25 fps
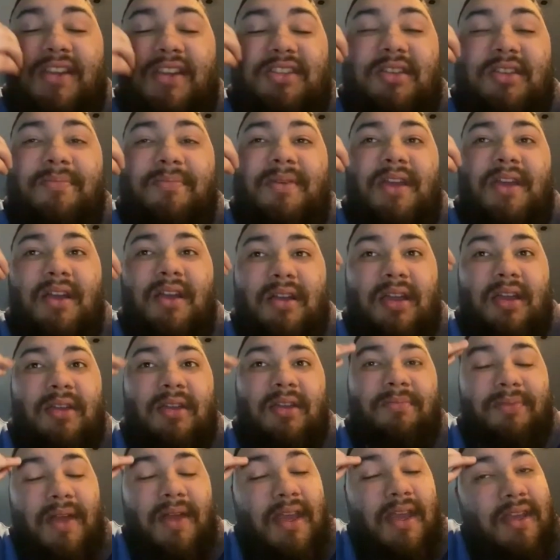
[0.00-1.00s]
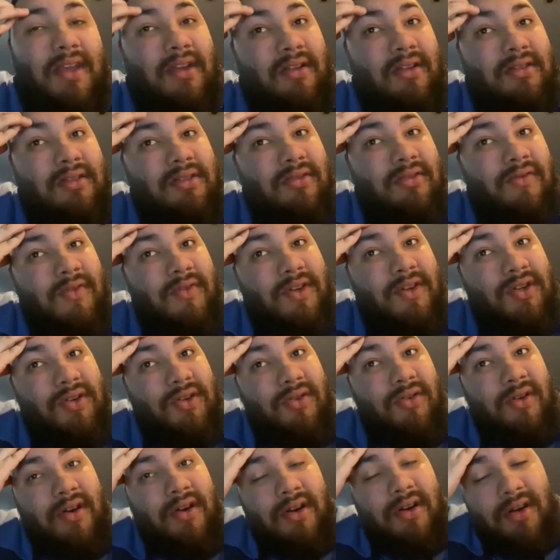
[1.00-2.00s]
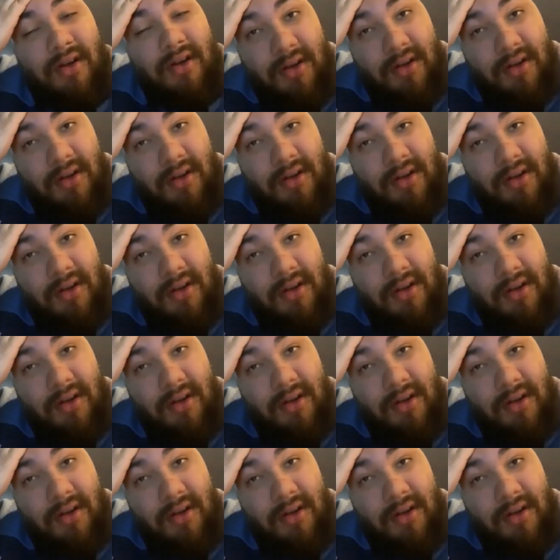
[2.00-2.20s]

could be in play here too for sure.